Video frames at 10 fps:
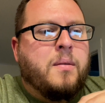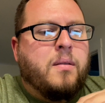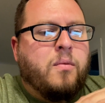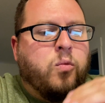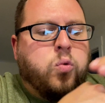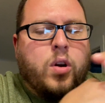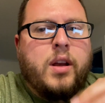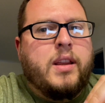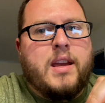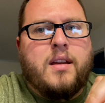
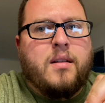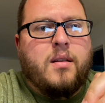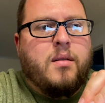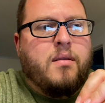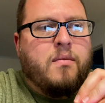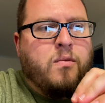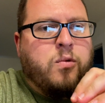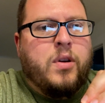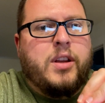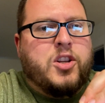really
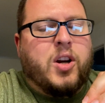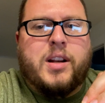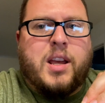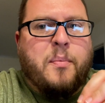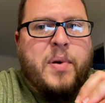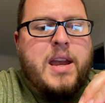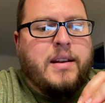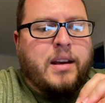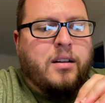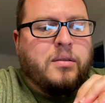trying to compete
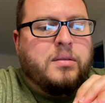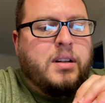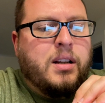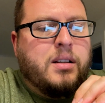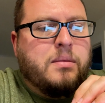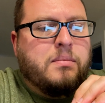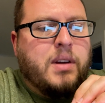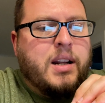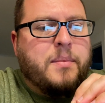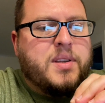now,
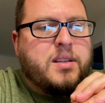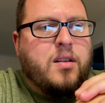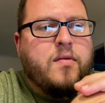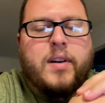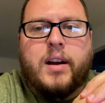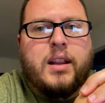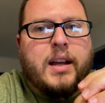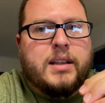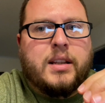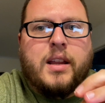and I'm so very
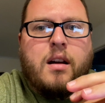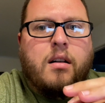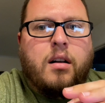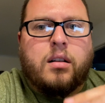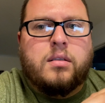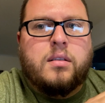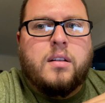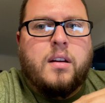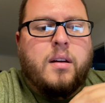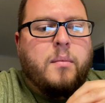glad that they are,
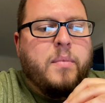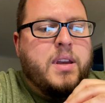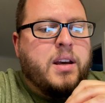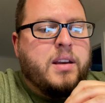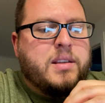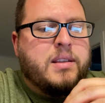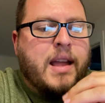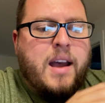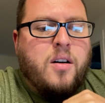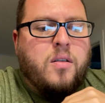because
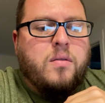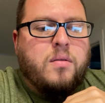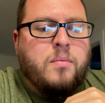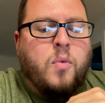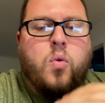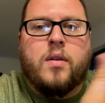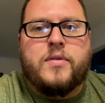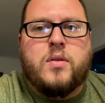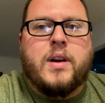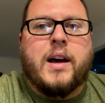now more of
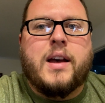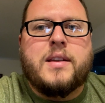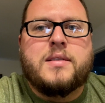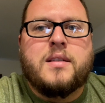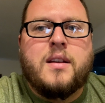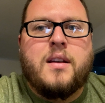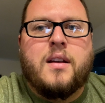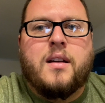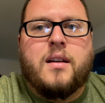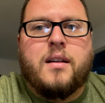you guys
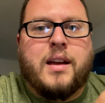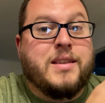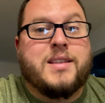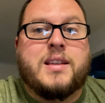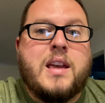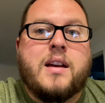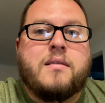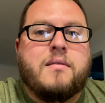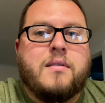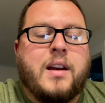can see it
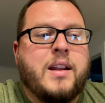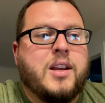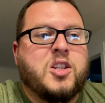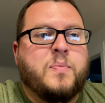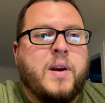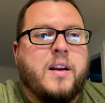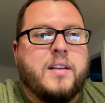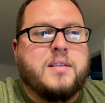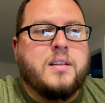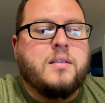and
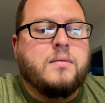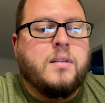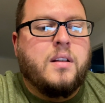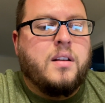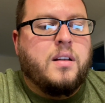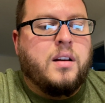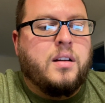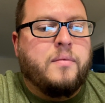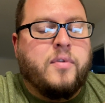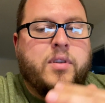experience it
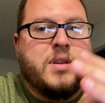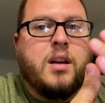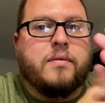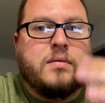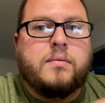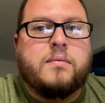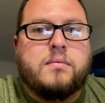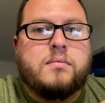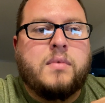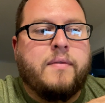for yourself
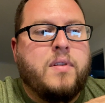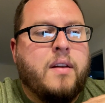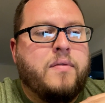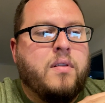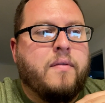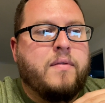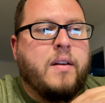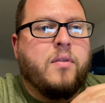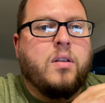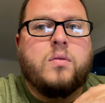if you've
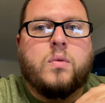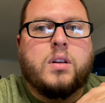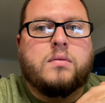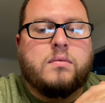never owned one,